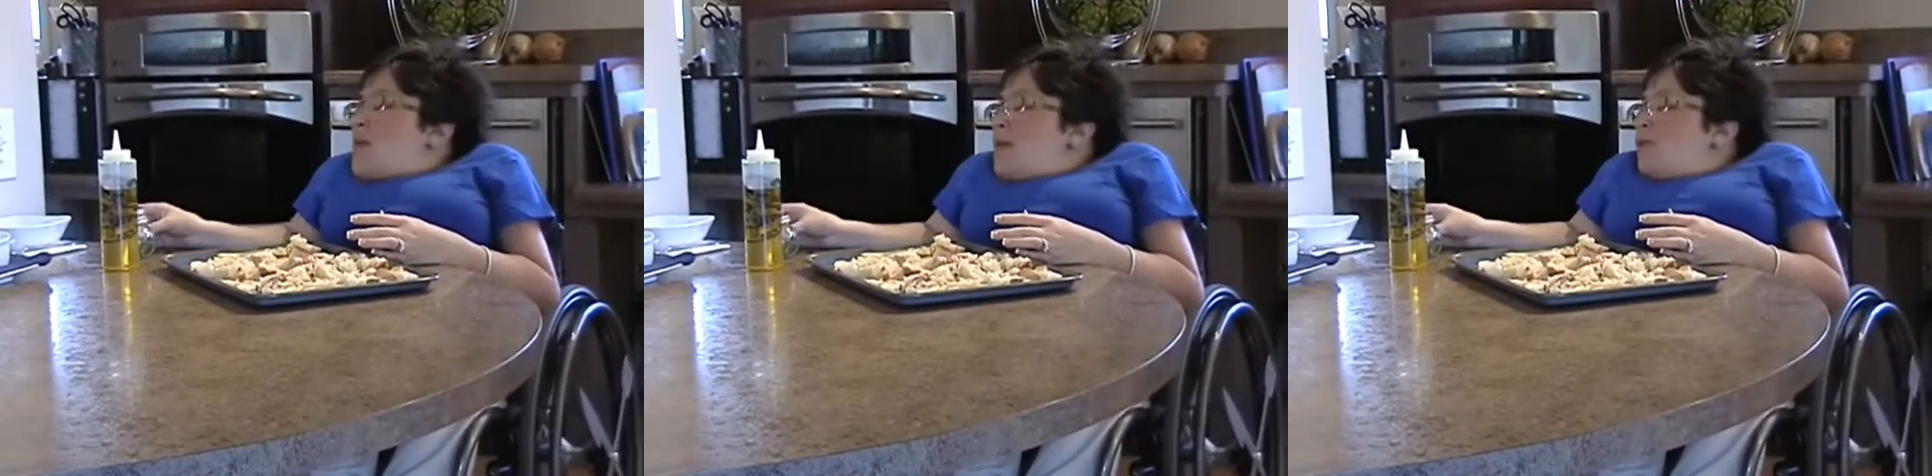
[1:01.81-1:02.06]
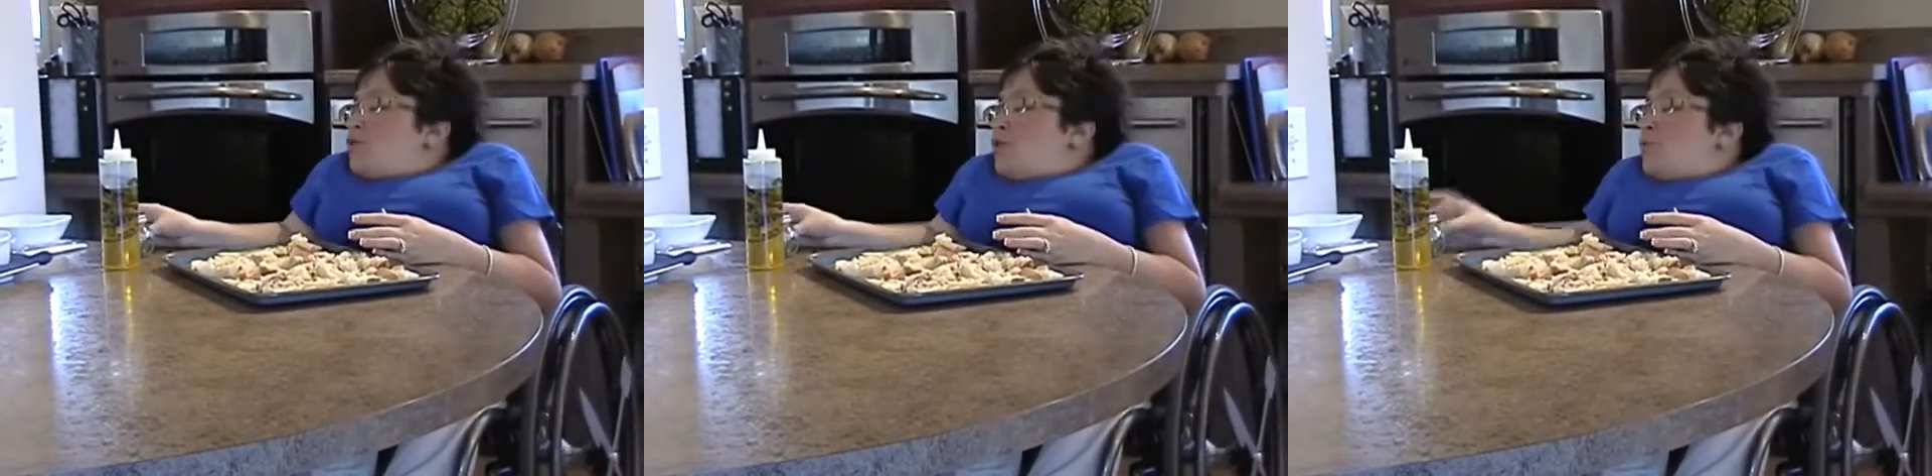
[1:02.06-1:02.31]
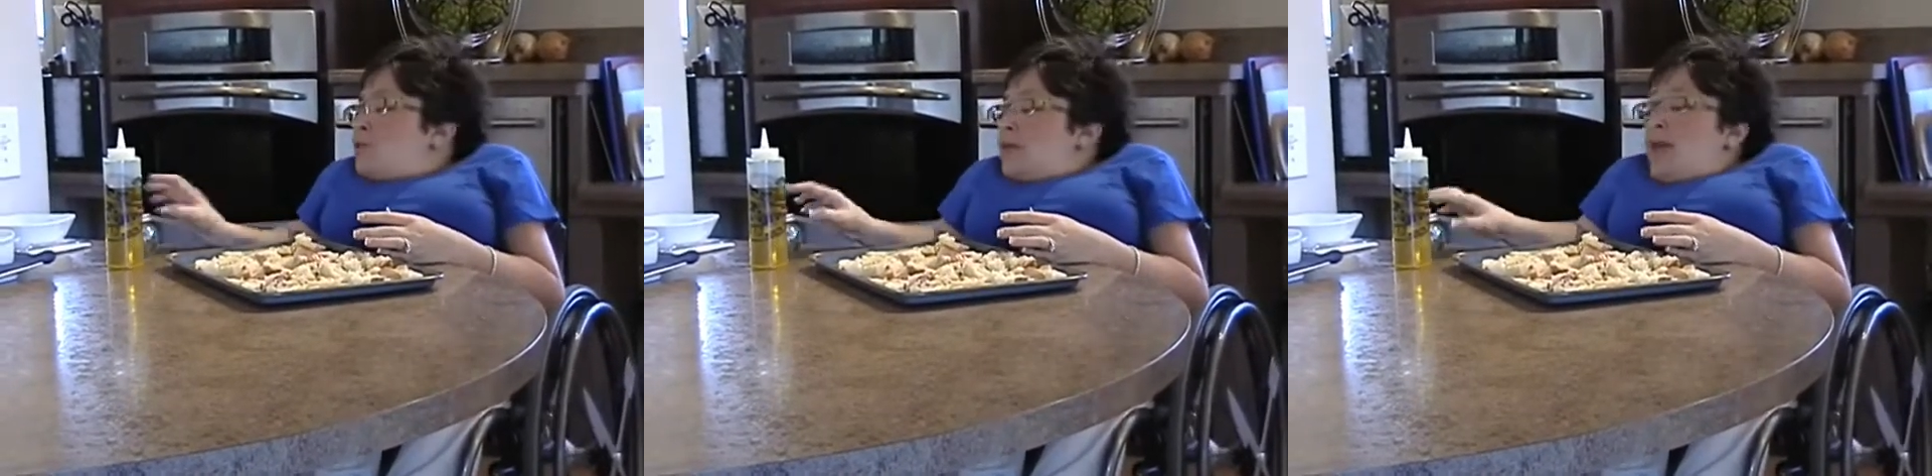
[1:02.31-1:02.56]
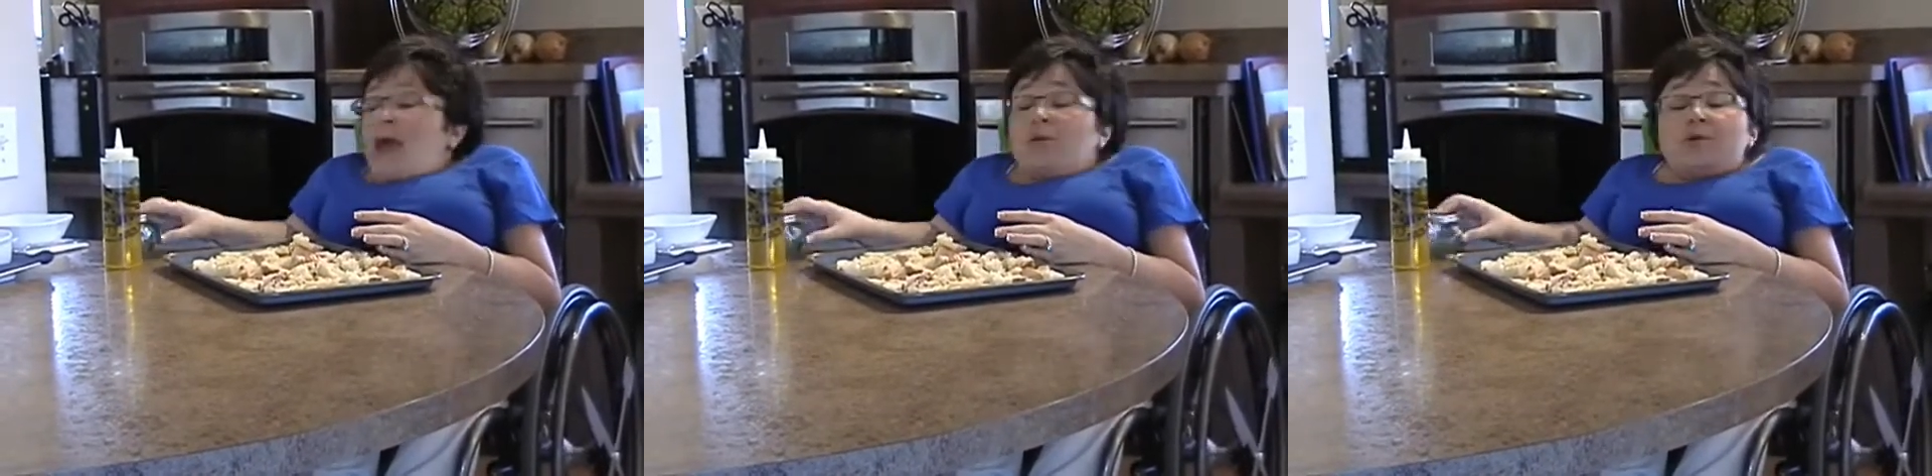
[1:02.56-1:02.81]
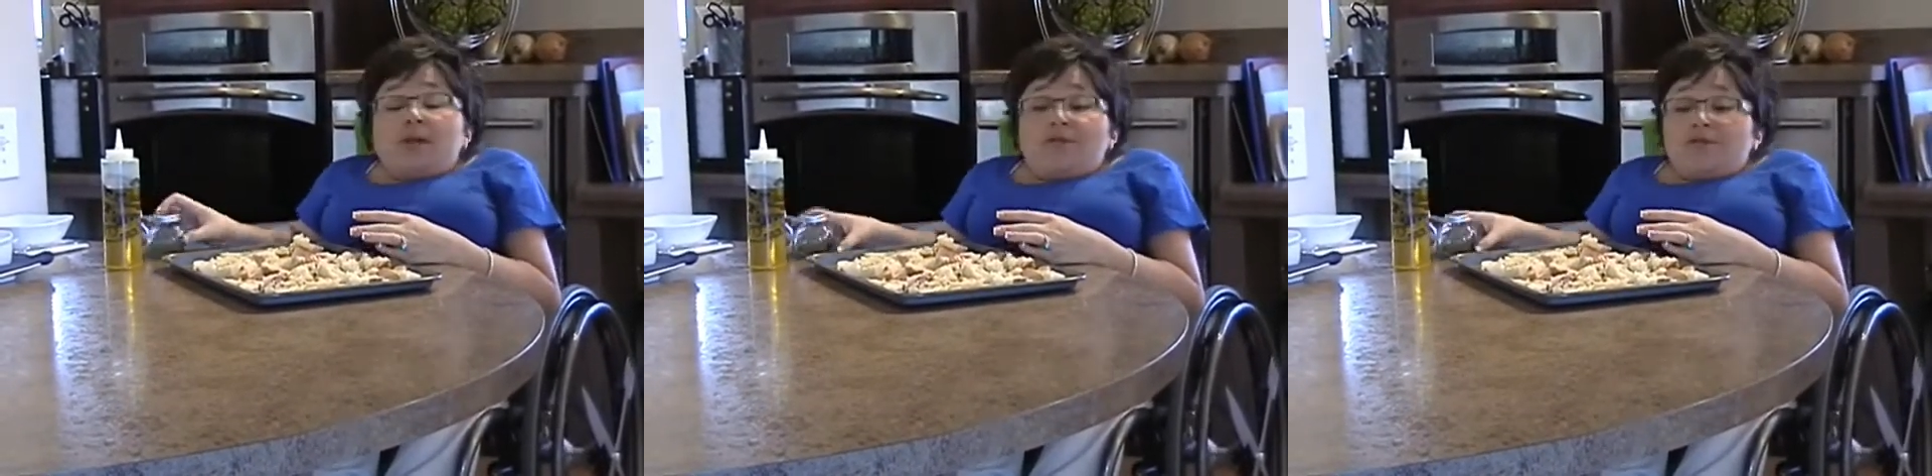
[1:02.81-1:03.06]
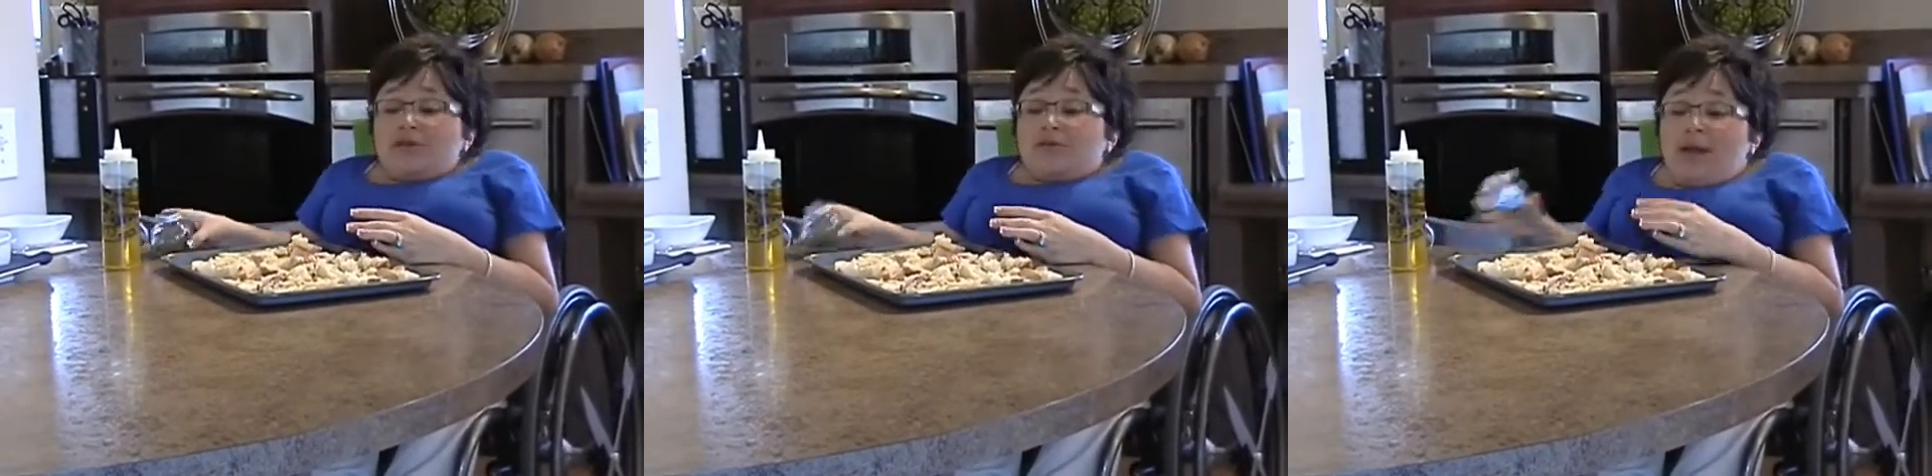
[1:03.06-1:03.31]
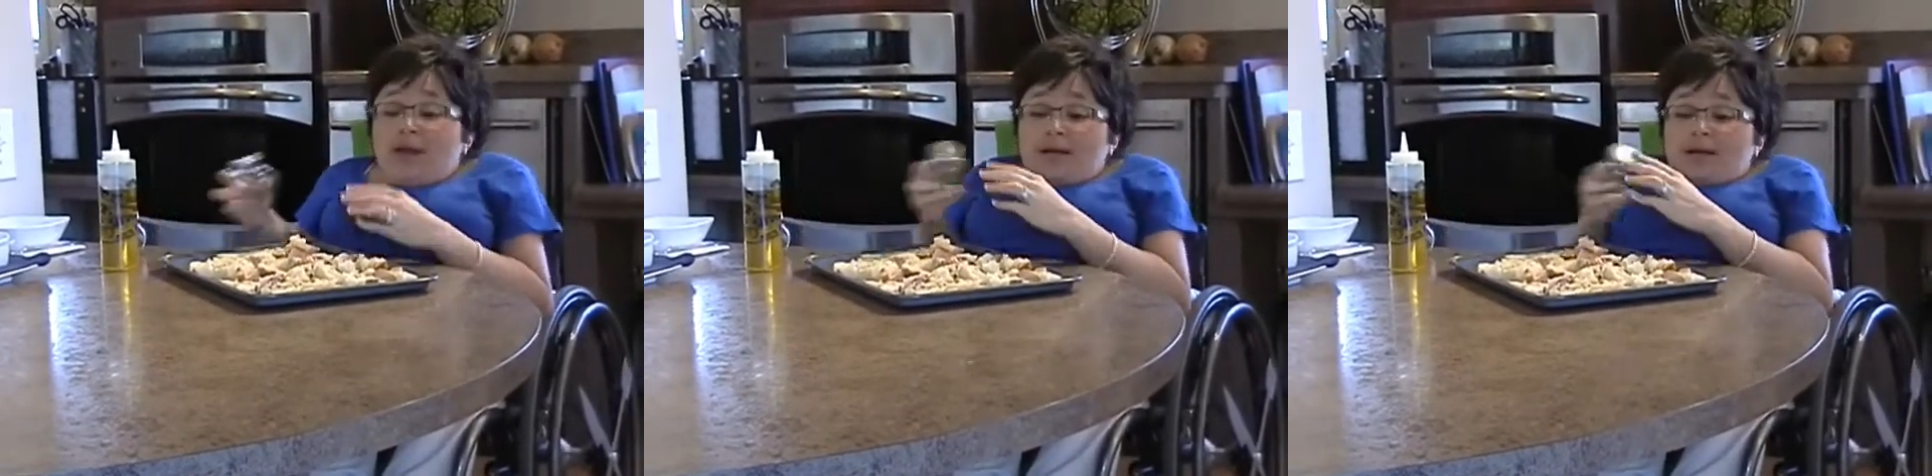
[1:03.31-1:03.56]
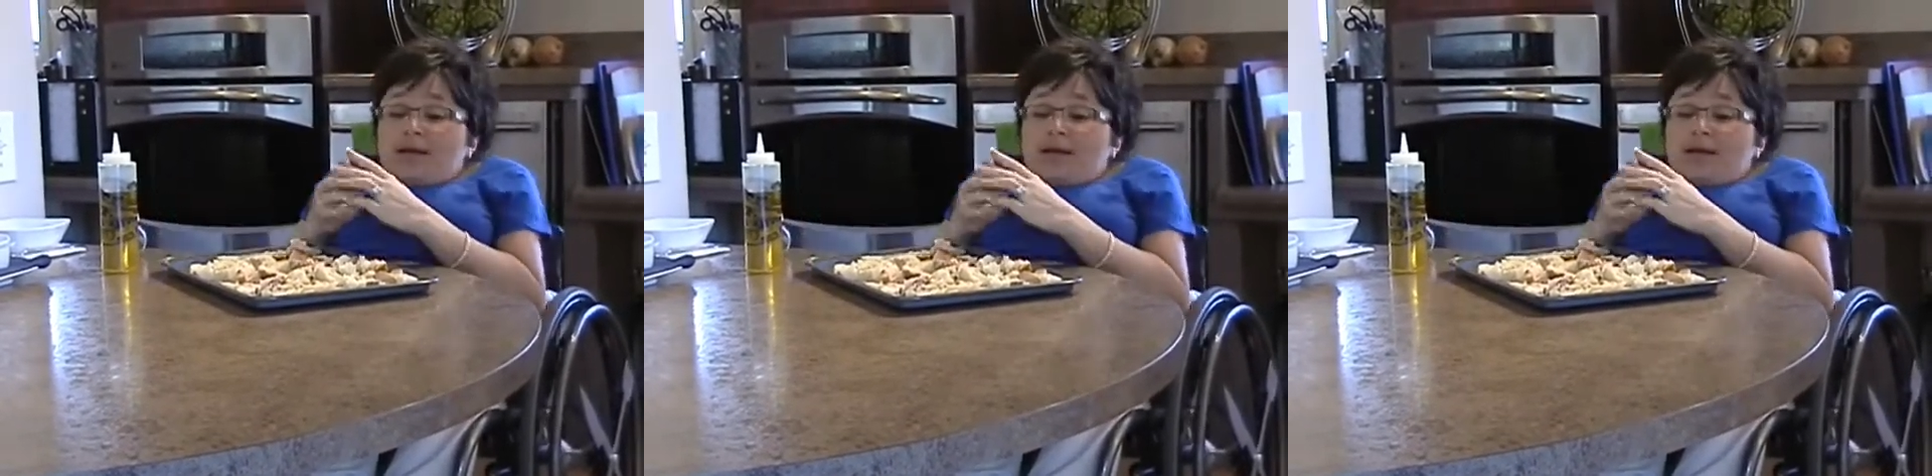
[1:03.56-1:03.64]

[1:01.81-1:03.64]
Now you can really add whatever you like.